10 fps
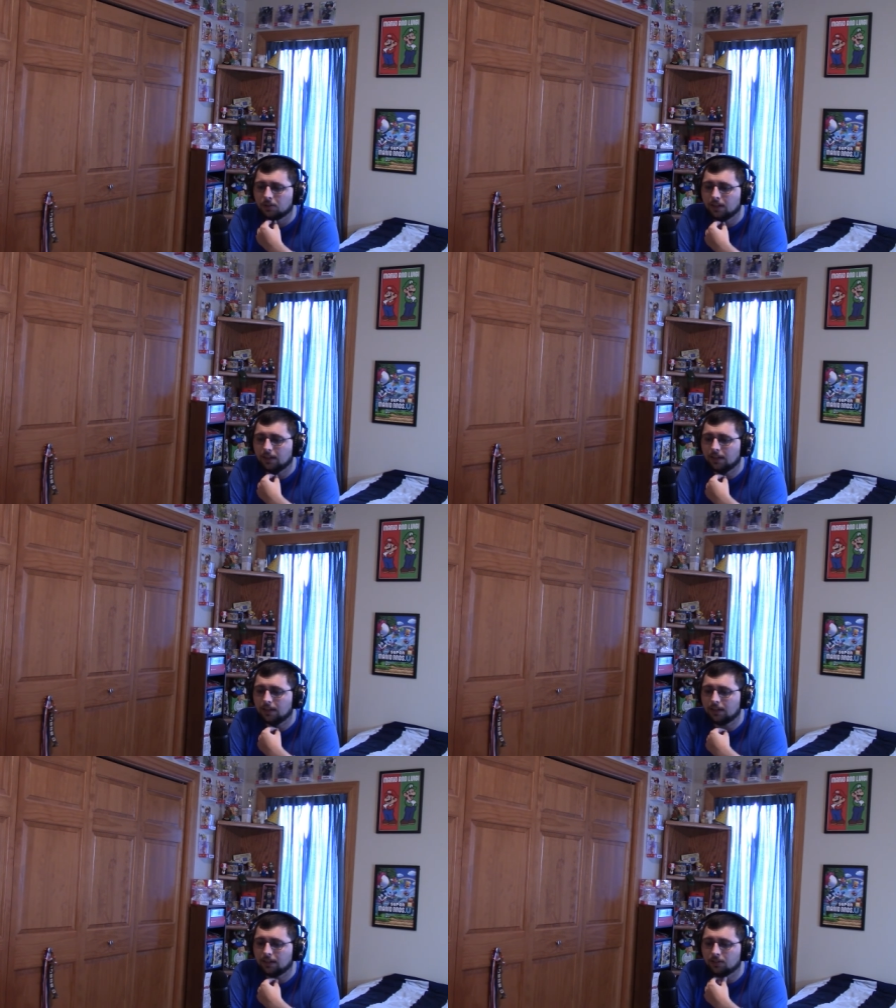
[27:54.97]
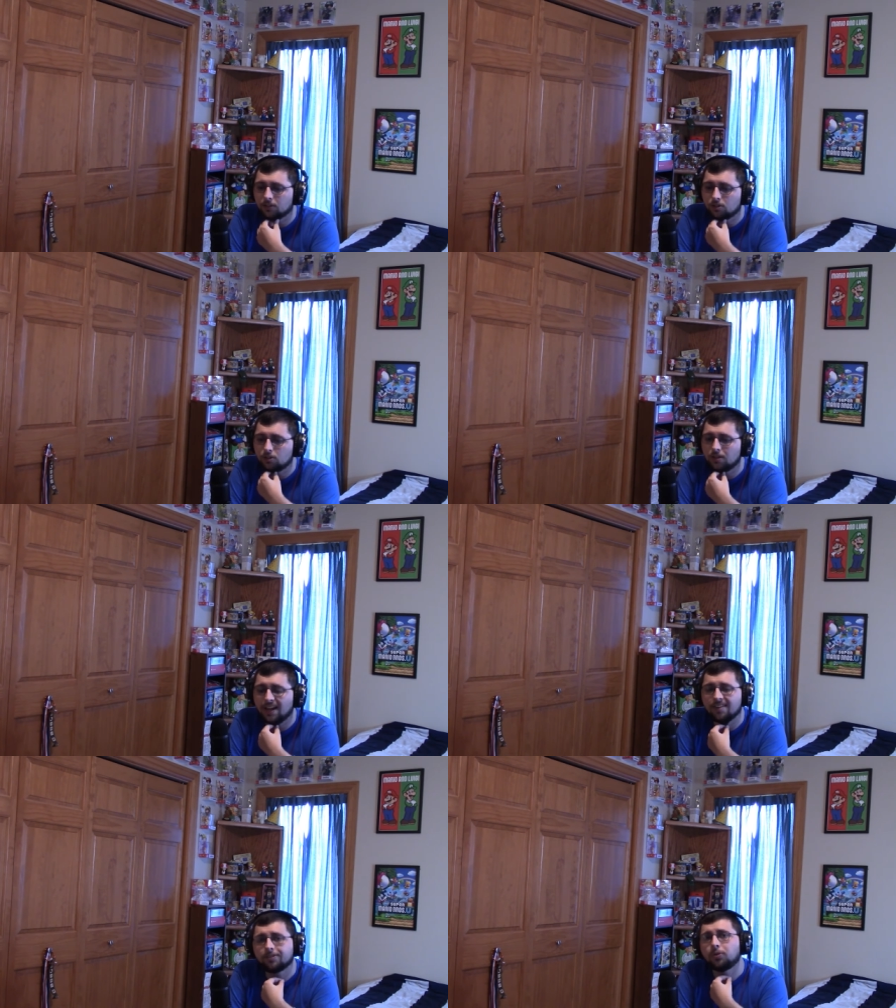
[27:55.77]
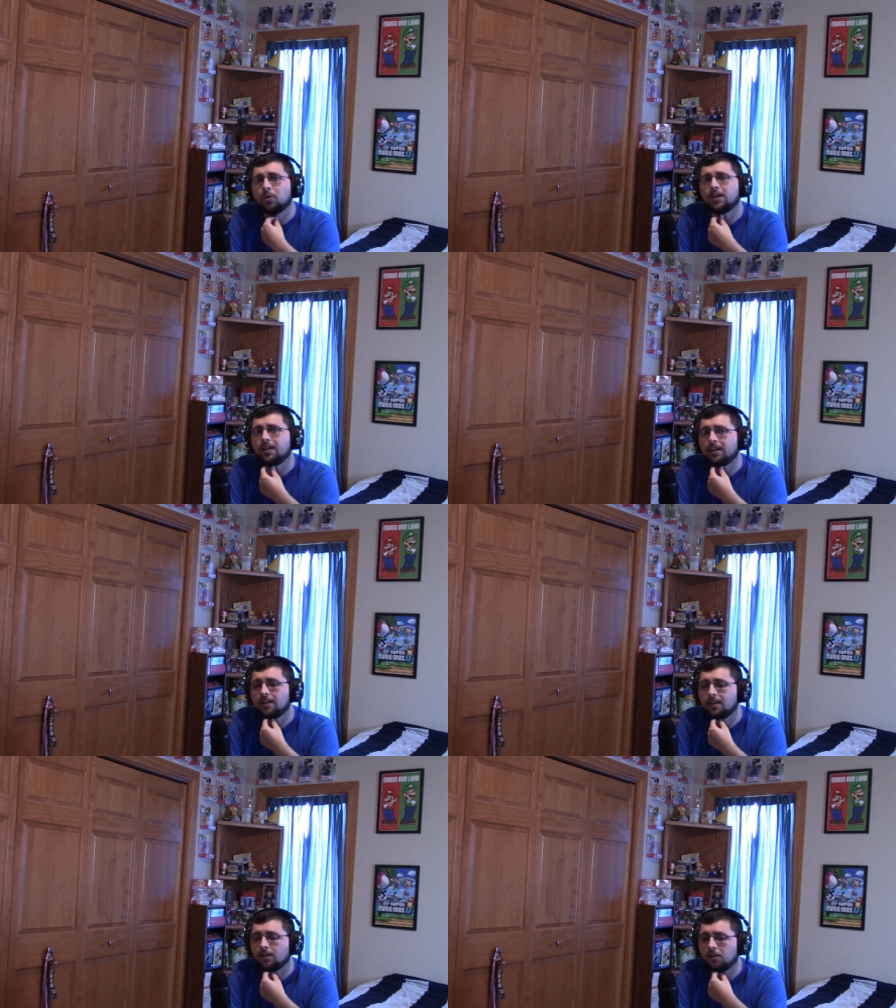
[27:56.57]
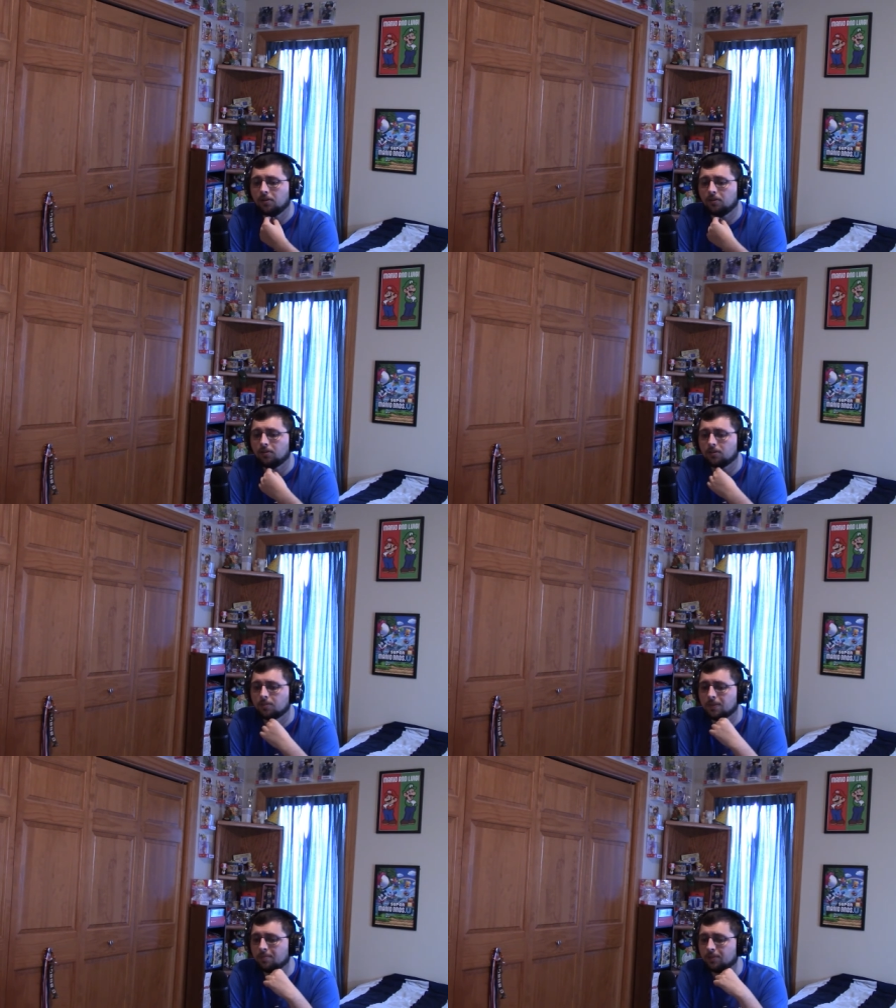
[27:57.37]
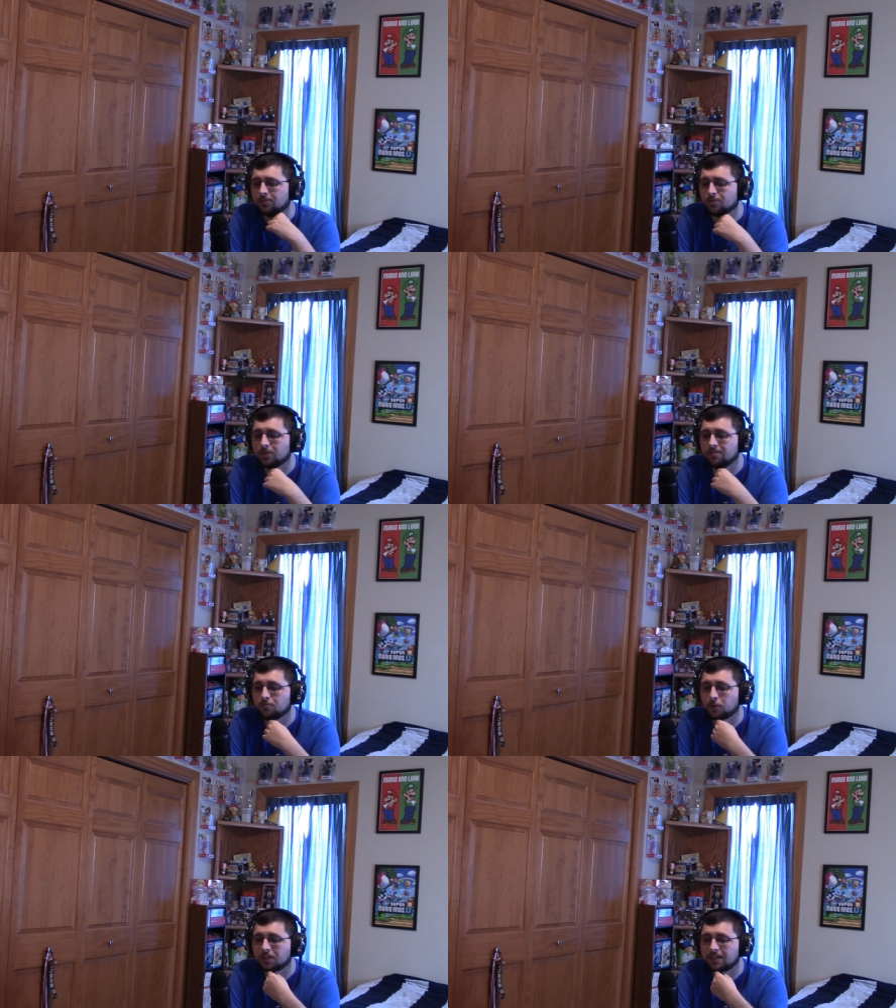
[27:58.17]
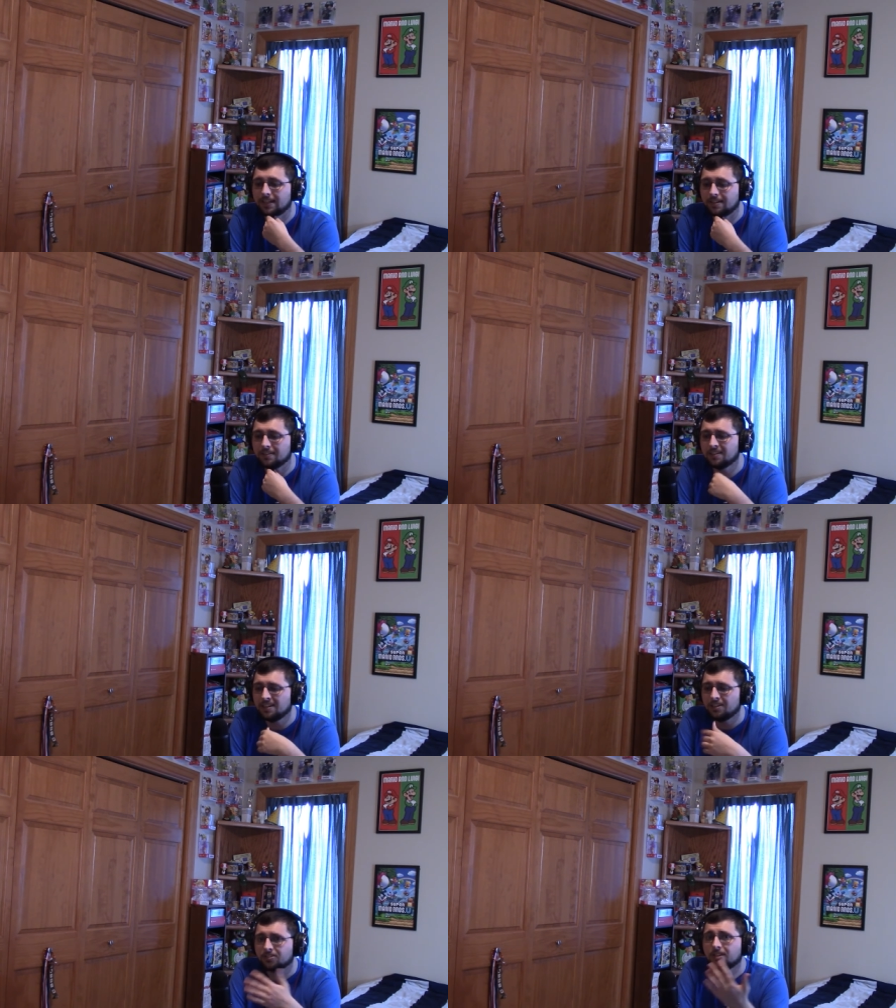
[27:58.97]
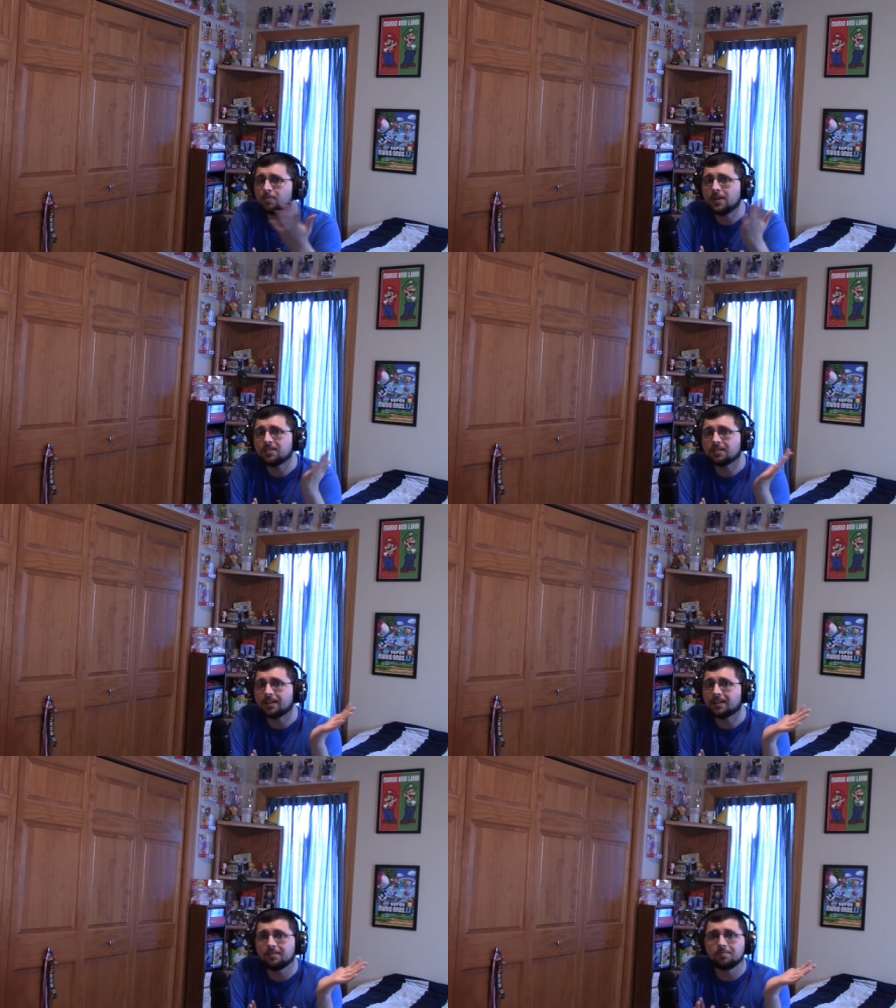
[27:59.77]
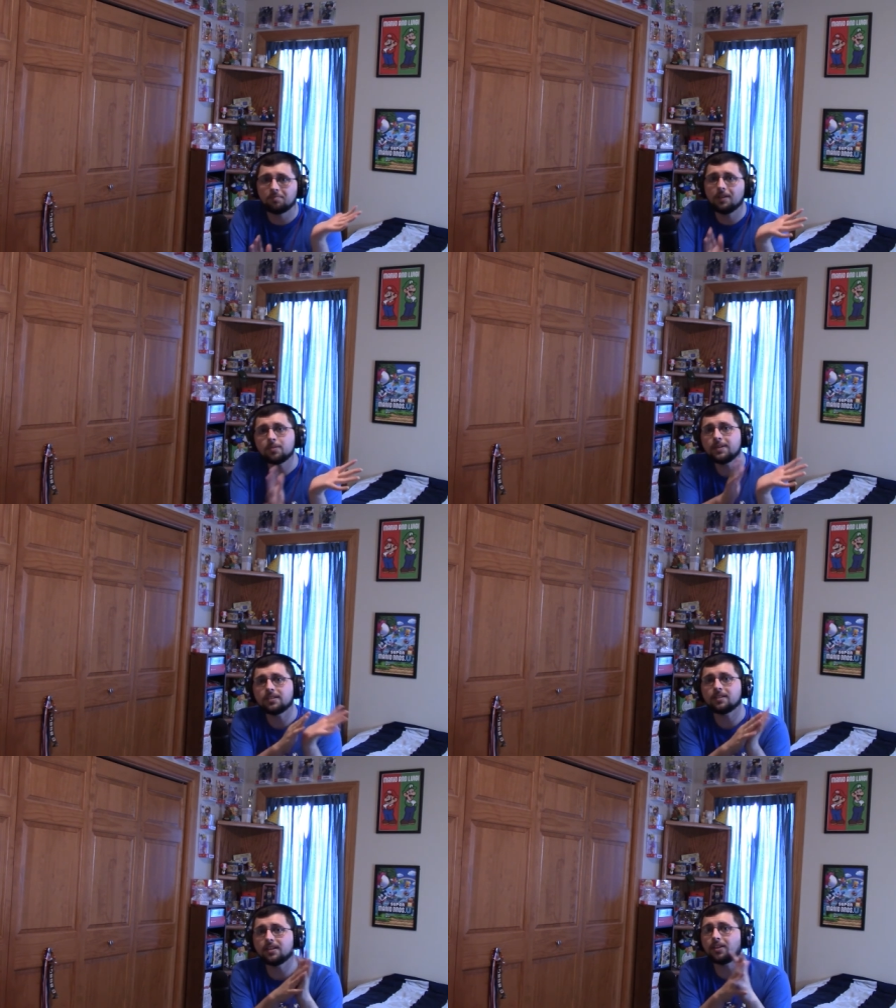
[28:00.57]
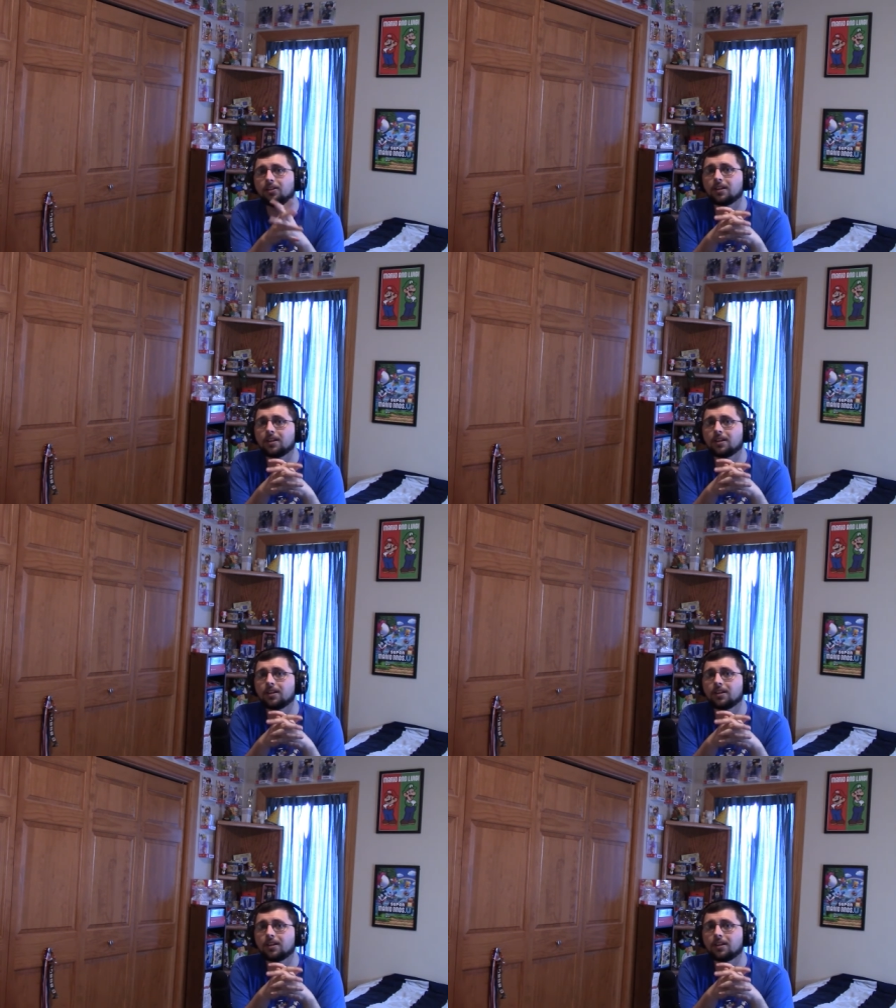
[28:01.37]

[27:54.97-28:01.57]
to everyone in September of 2014. So that's basically the only